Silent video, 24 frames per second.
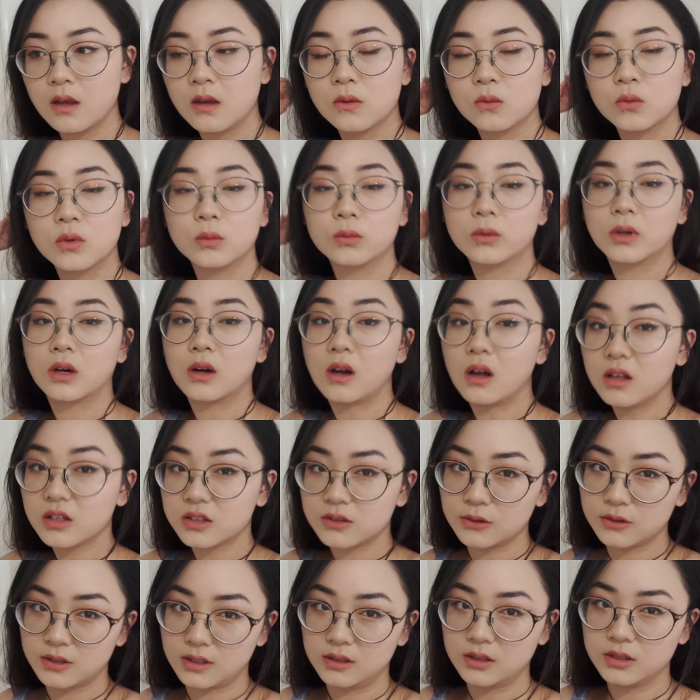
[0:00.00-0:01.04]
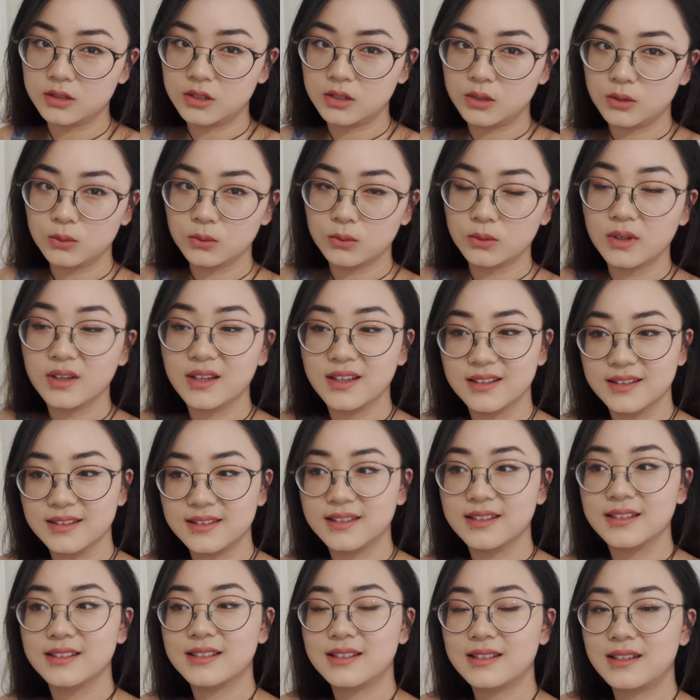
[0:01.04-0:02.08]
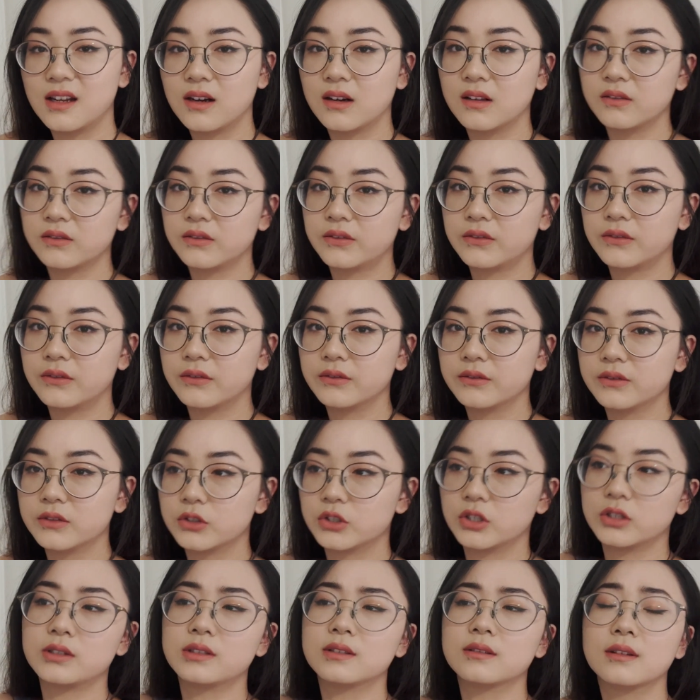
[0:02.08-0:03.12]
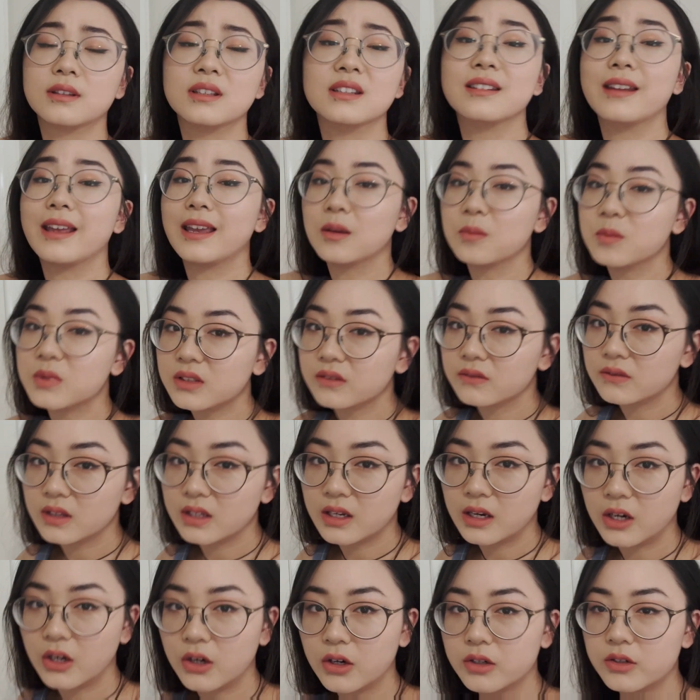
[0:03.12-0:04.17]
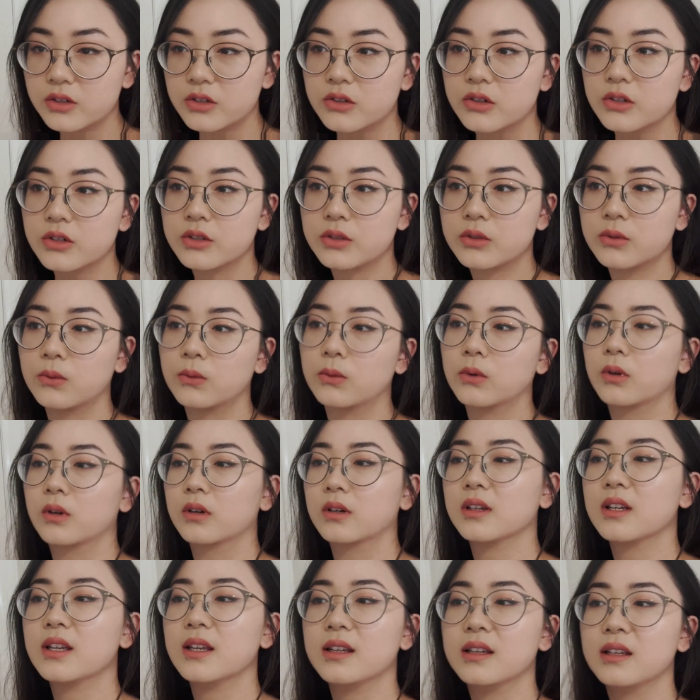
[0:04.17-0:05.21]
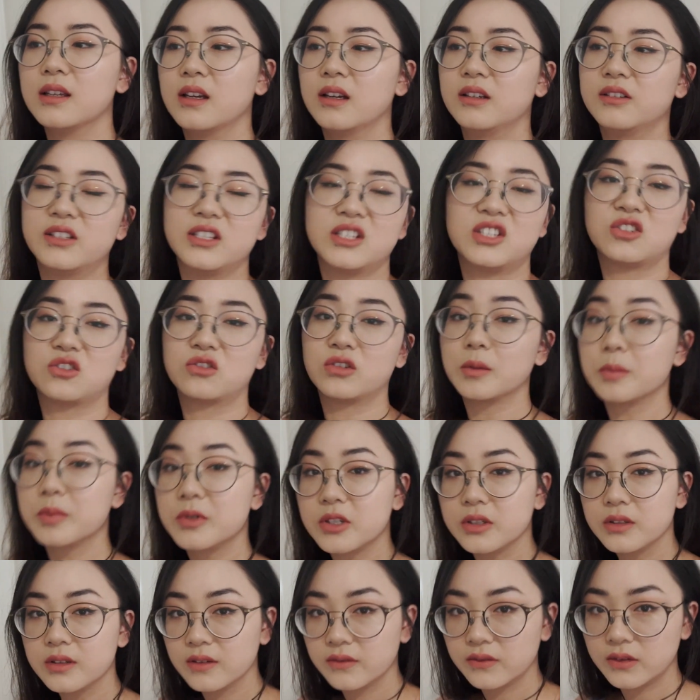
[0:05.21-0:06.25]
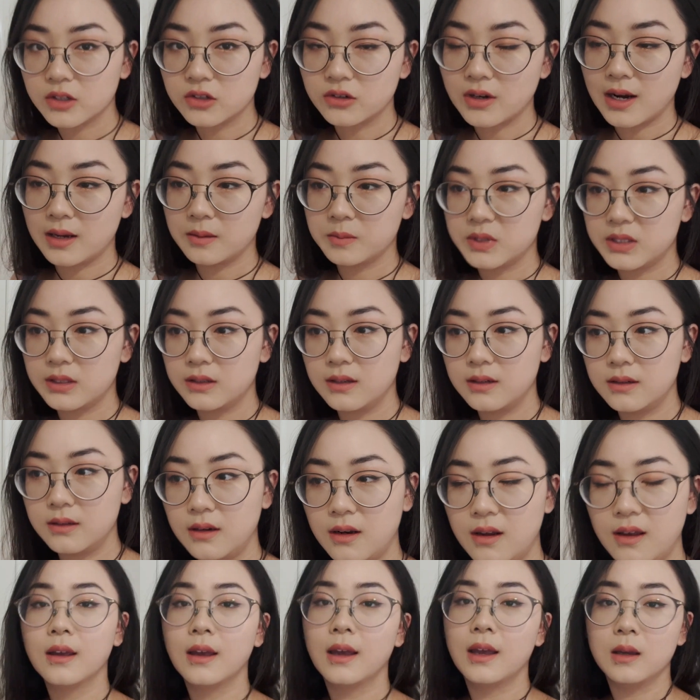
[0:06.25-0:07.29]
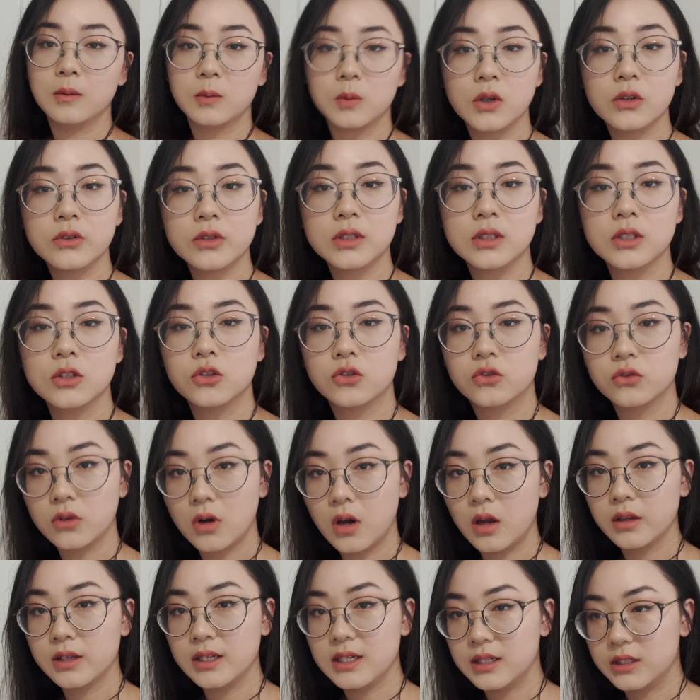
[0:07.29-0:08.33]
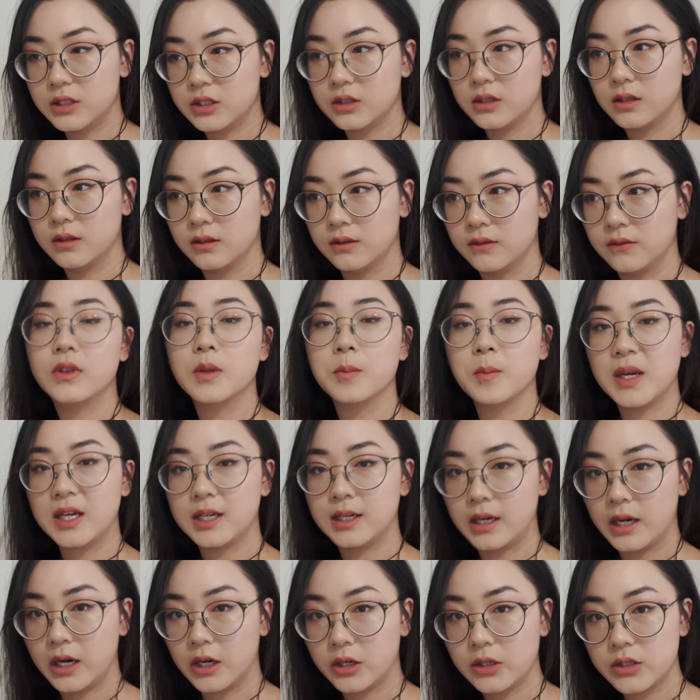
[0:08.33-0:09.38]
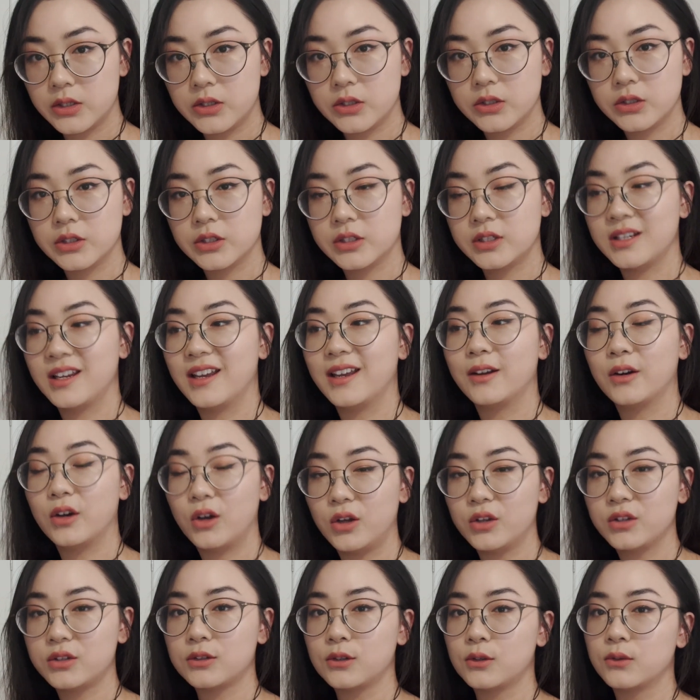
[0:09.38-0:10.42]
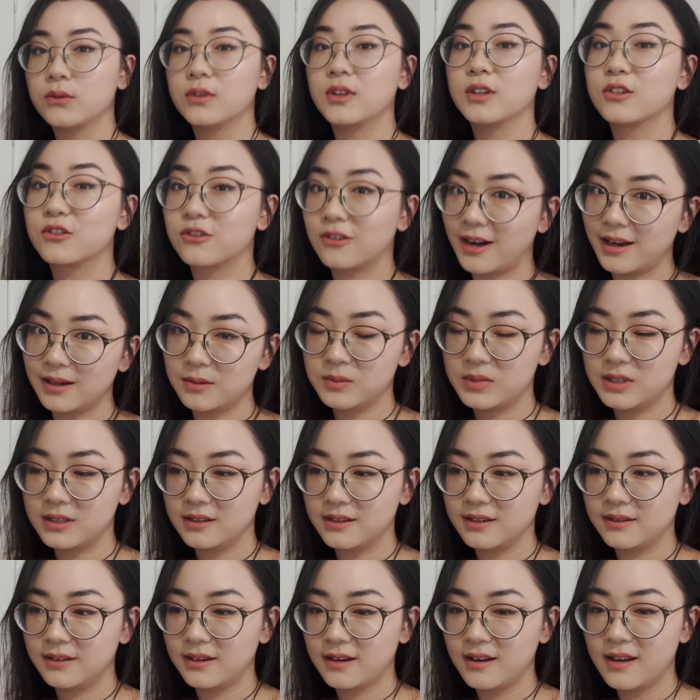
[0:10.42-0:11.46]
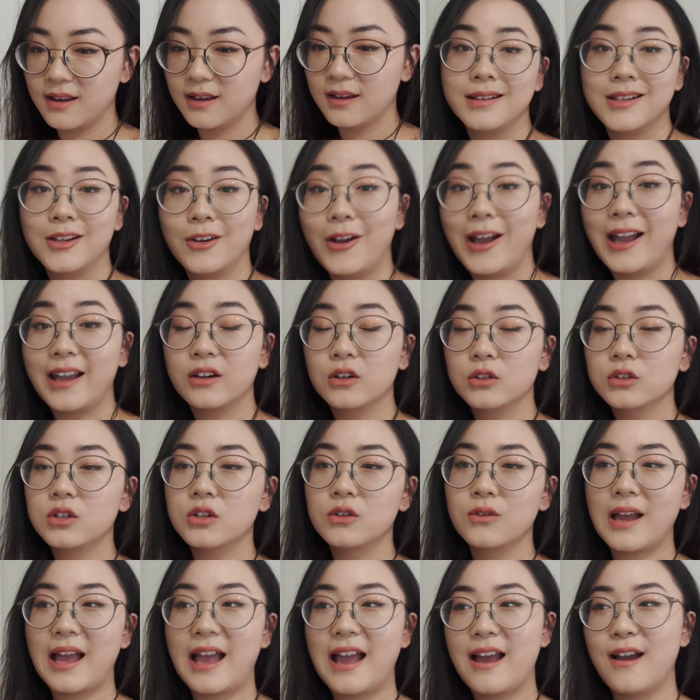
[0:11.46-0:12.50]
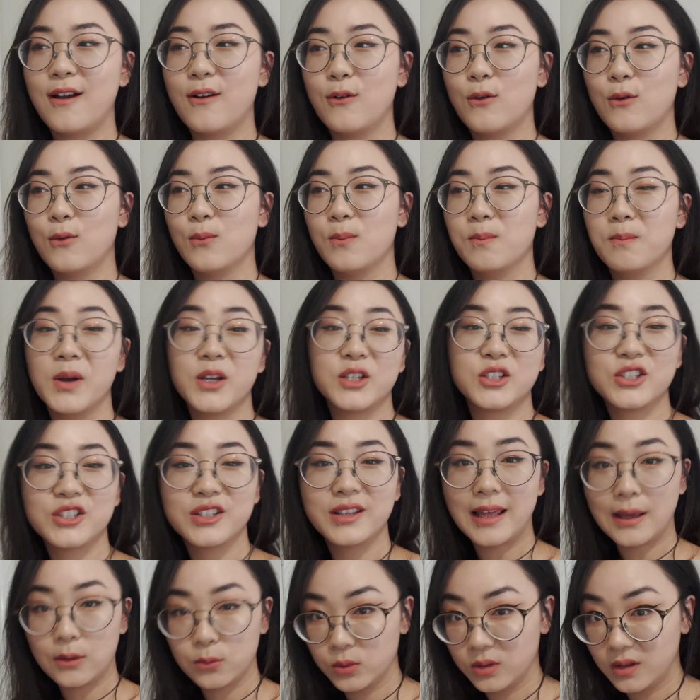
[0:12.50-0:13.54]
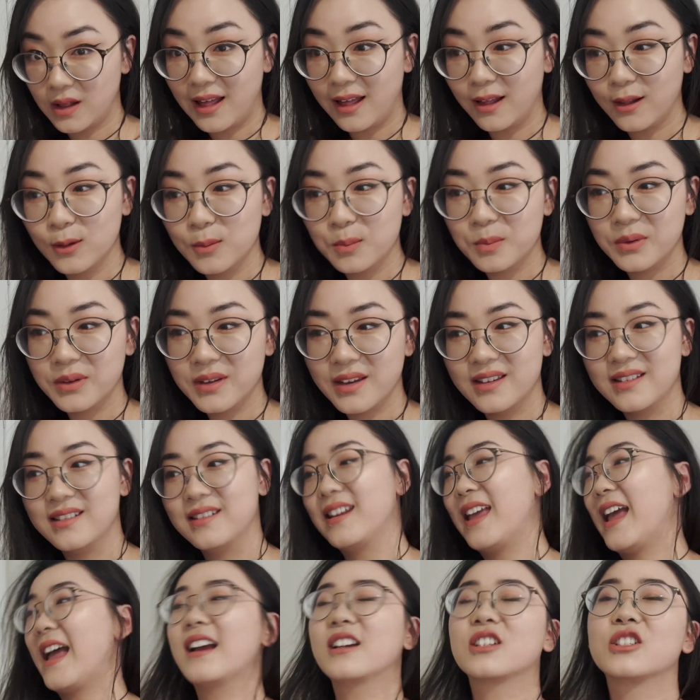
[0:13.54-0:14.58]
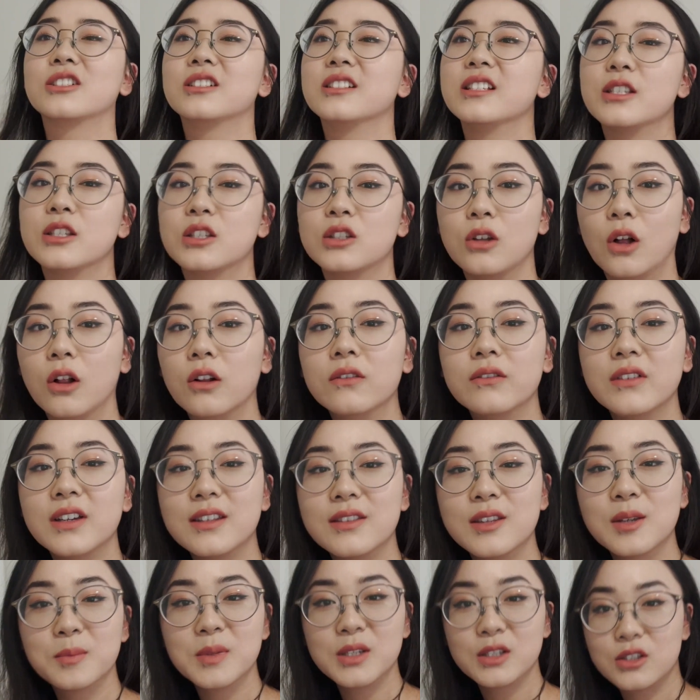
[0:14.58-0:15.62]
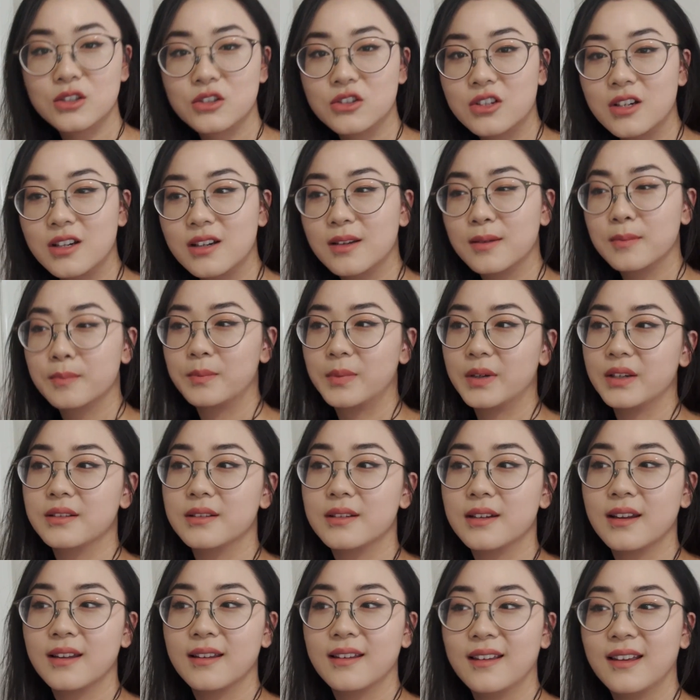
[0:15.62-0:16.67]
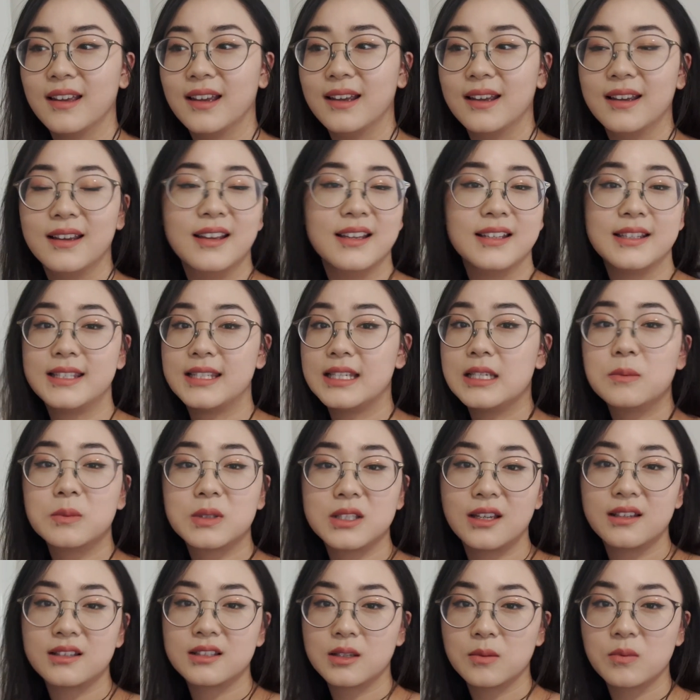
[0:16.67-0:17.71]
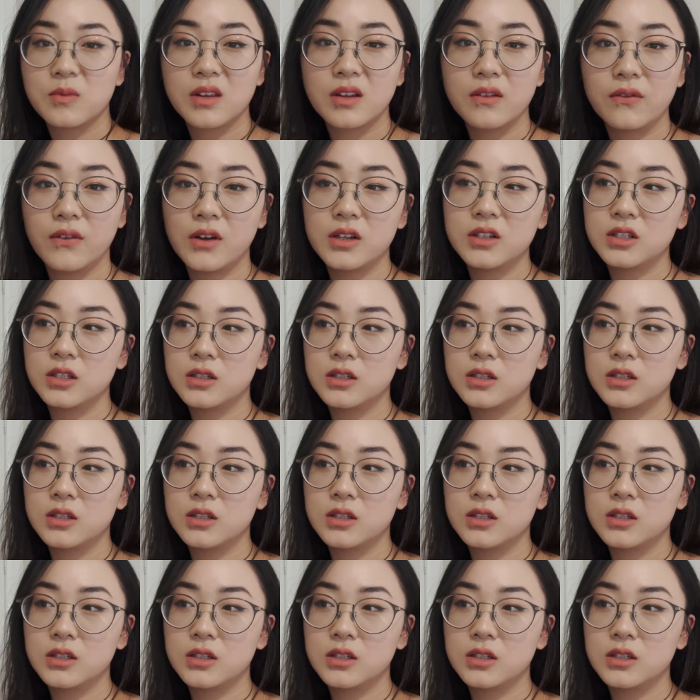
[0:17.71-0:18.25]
What we're also gonna do is, instead of just the names of the characters or a description of the crime scene, I'm going to draw each of the main characters and also the crime scene. Now, I don't know how much that will help in actually solving the mystery, but it seems like something fun to